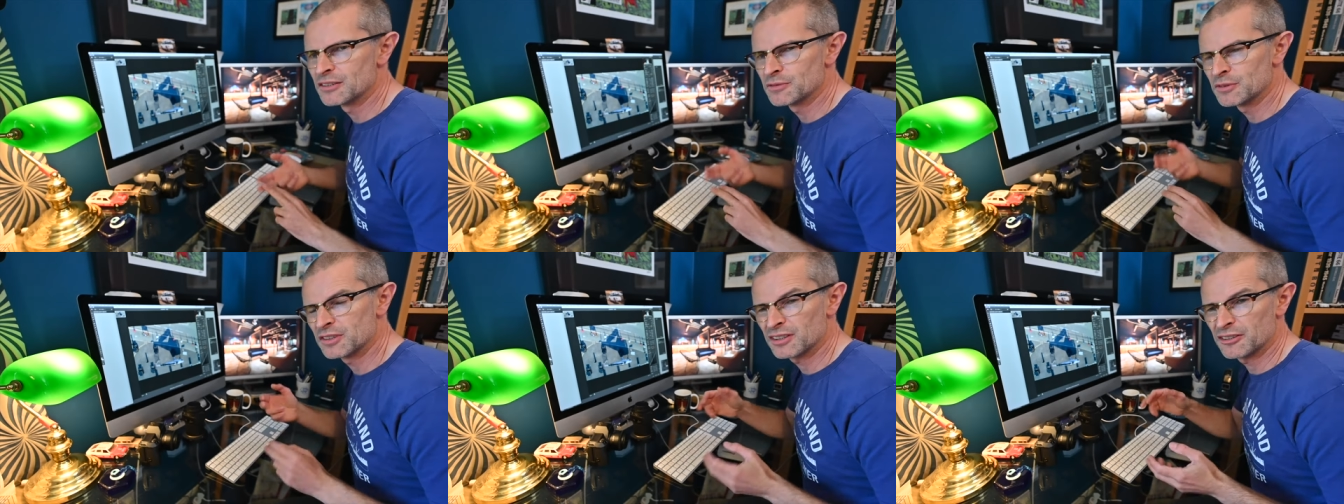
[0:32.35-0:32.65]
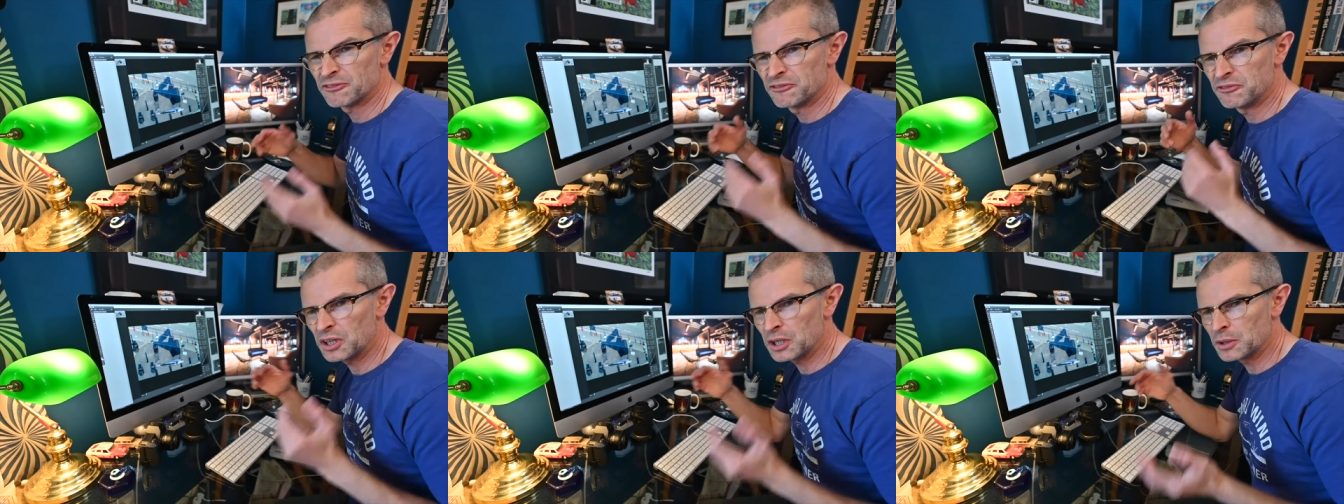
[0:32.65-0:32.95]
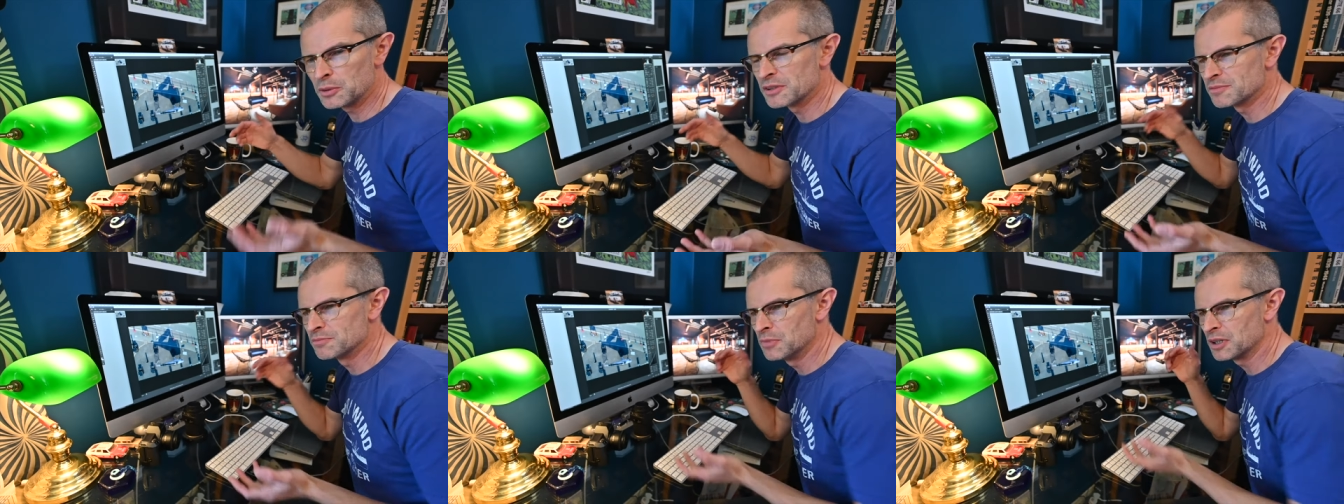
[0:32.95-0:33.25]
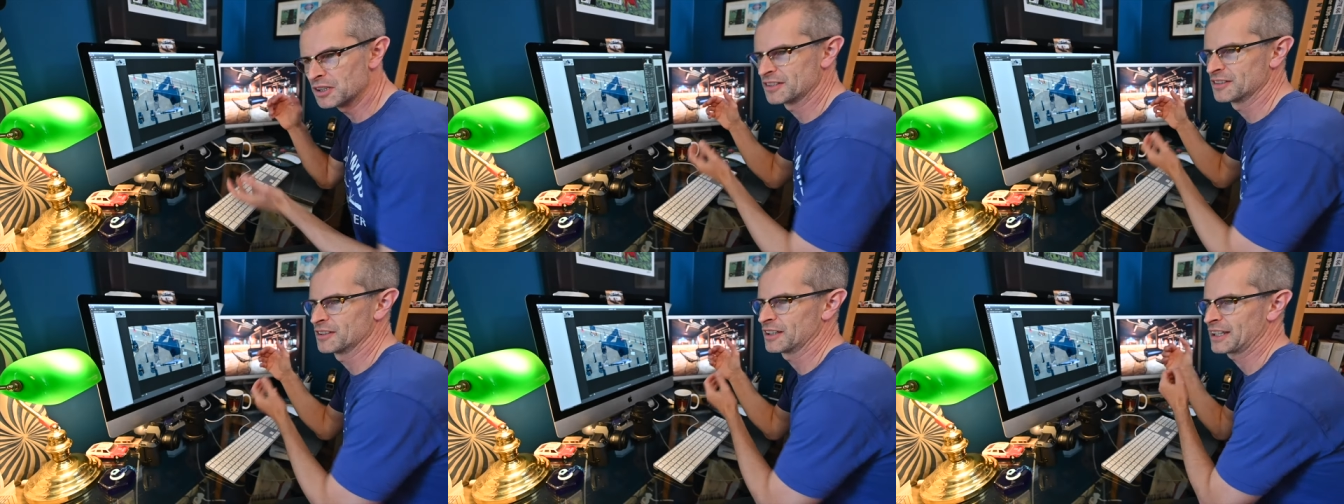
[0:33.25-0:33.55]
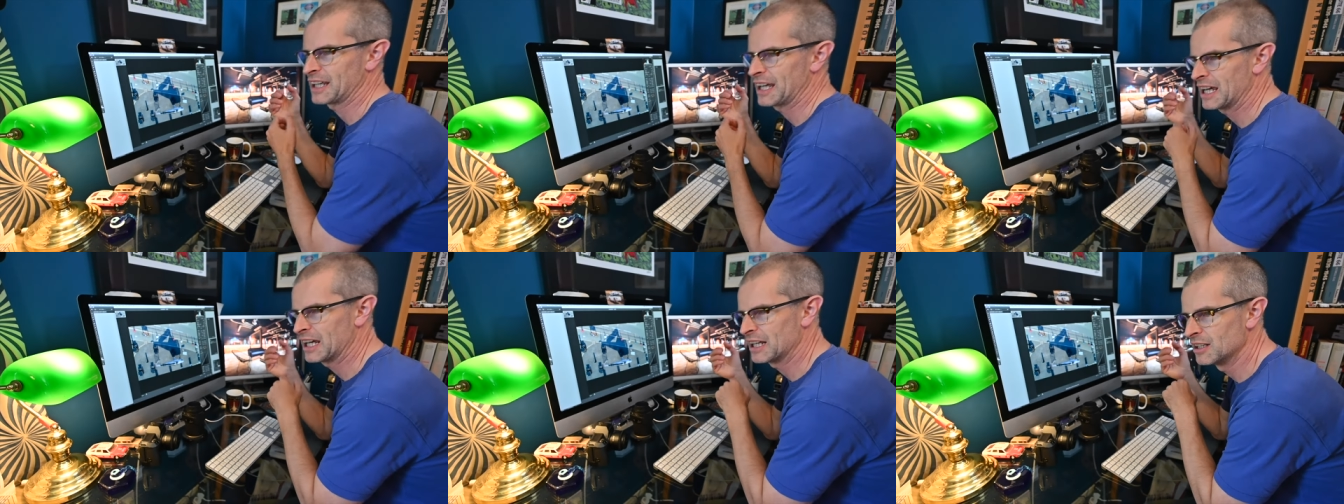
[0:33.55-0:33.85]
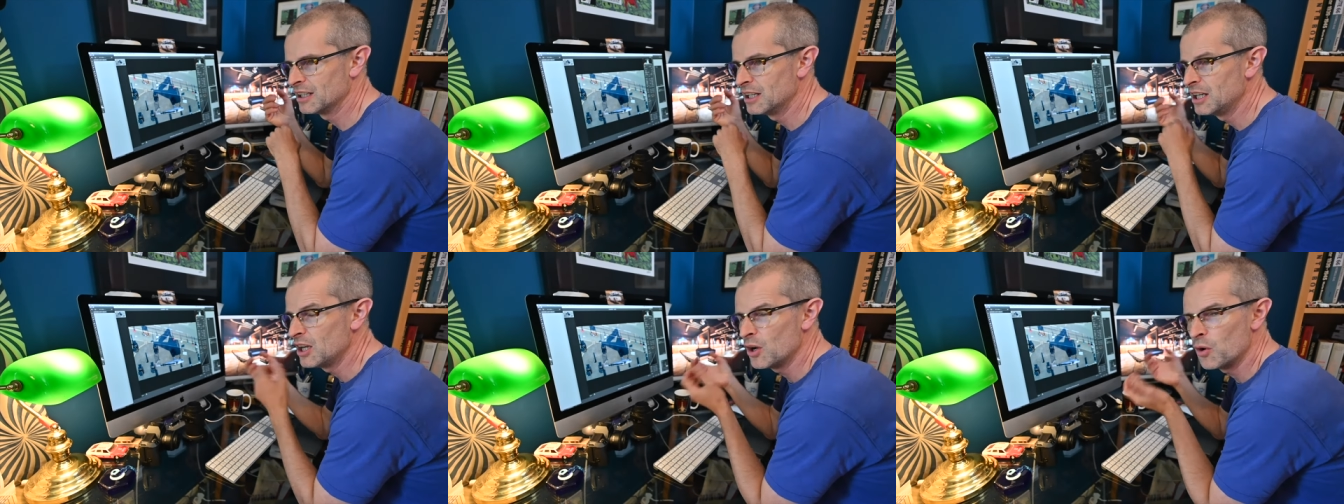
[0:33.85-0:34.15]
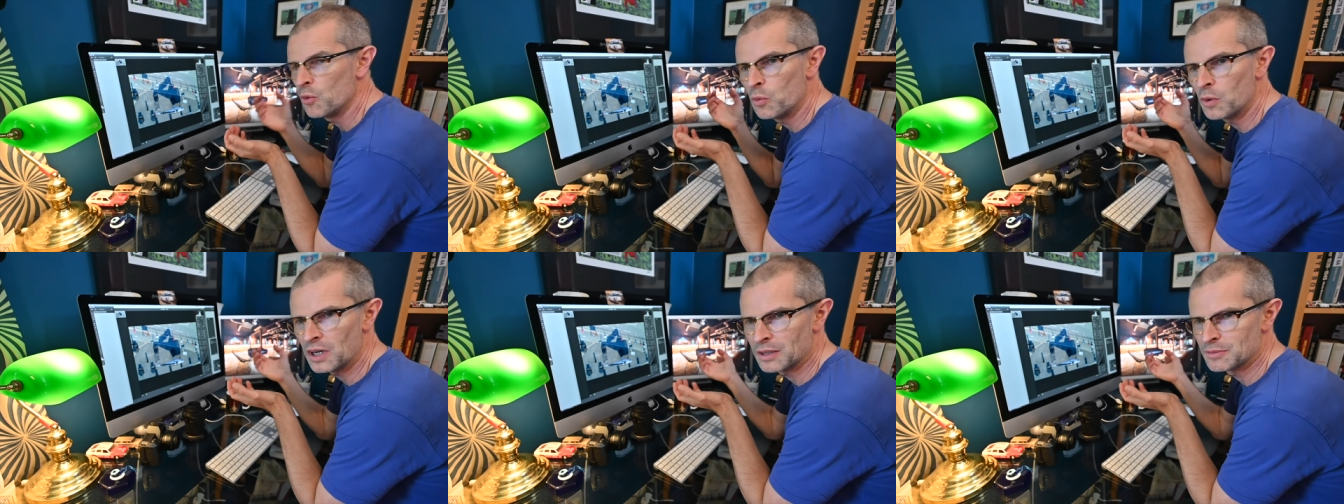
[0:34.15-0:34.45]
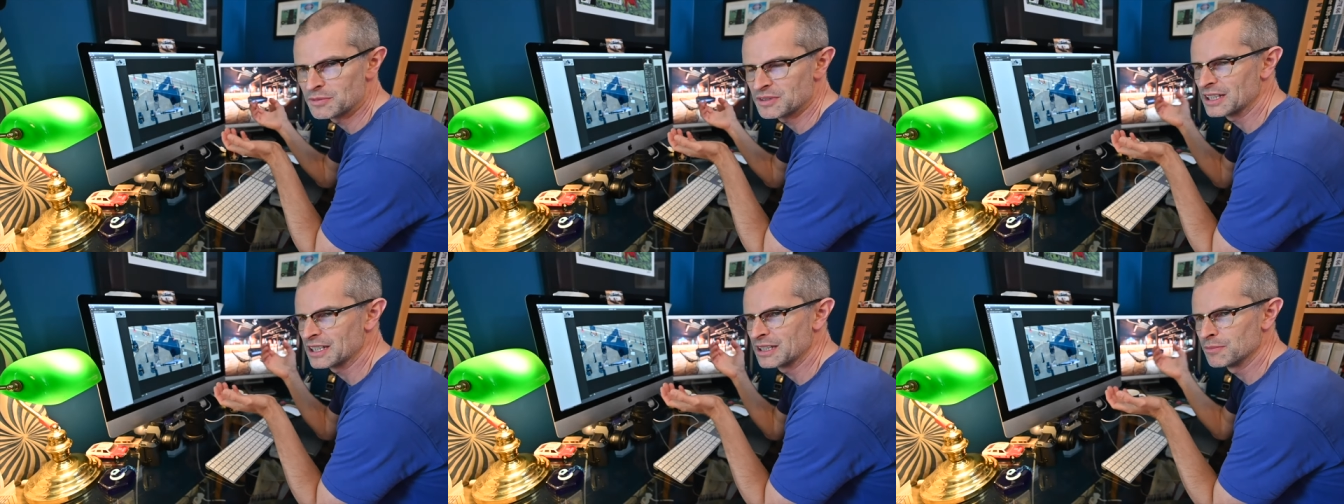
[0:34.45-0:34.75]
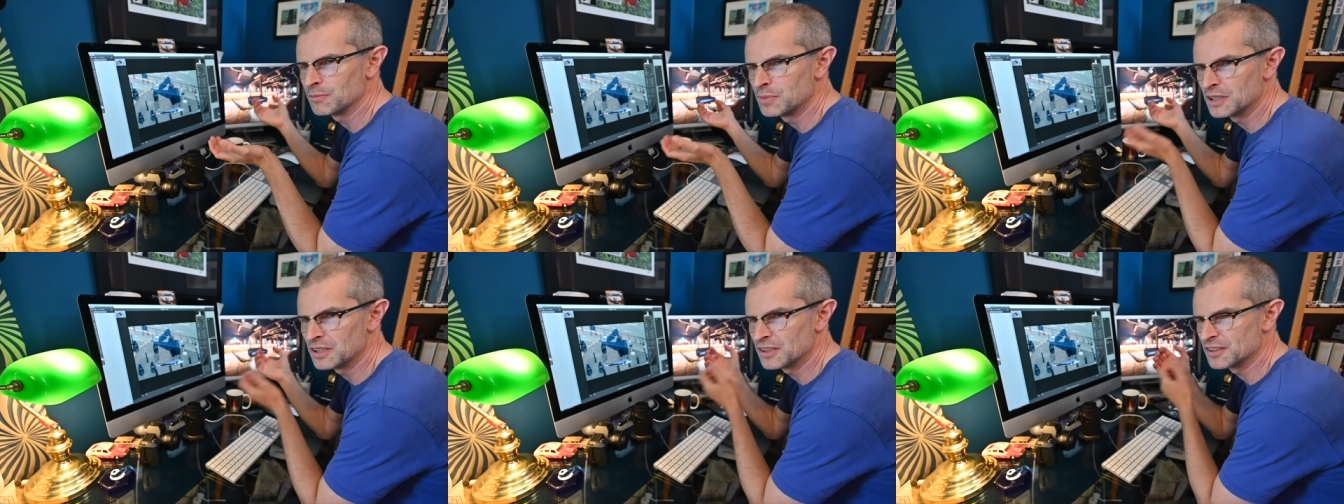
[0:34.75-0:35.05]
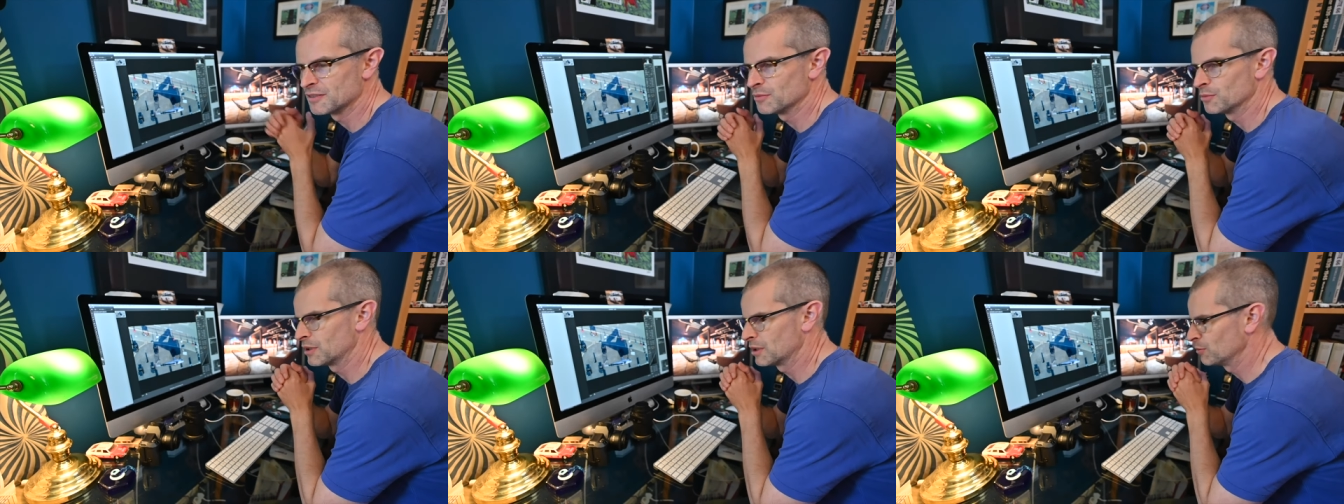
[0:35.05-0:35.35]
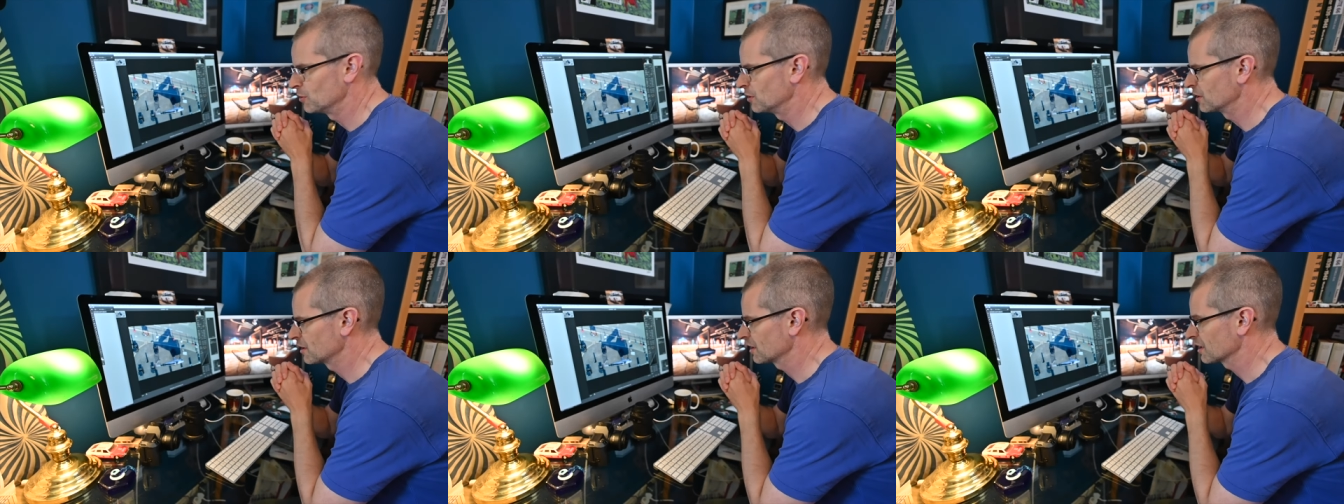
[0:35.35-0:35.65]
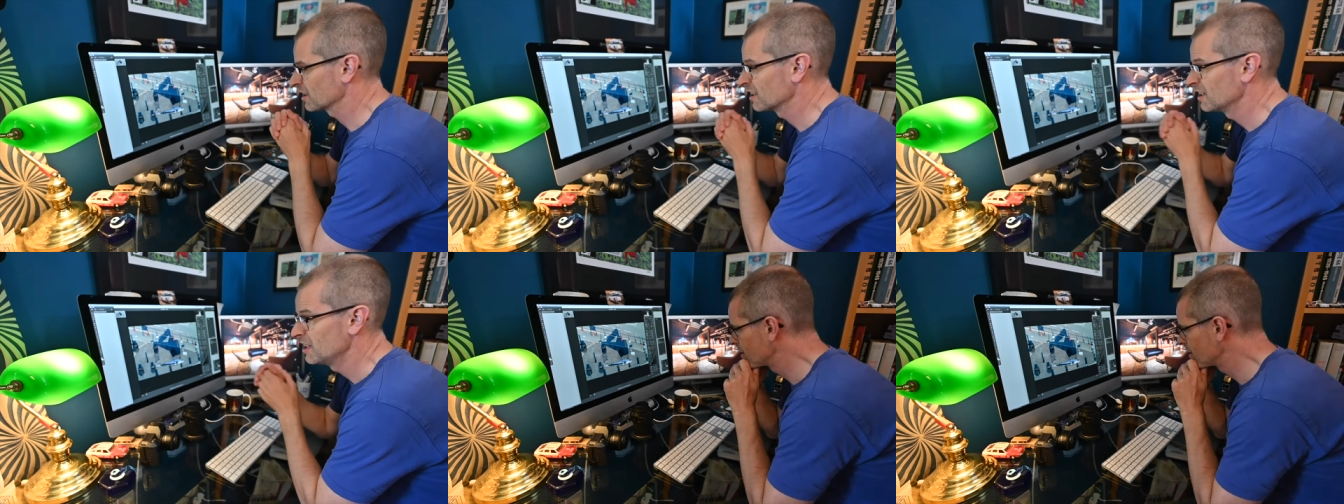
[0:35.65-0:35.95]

which I follow as much as I can when I'm taking pictures and when I'm working.